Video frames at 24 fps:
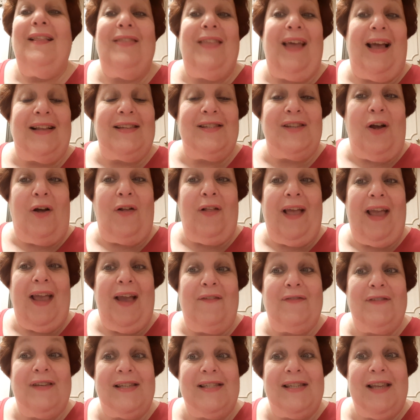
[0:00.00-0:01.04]
That's all I
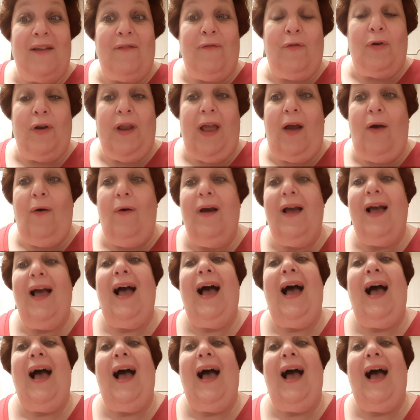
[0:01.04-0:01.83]
have to say for now.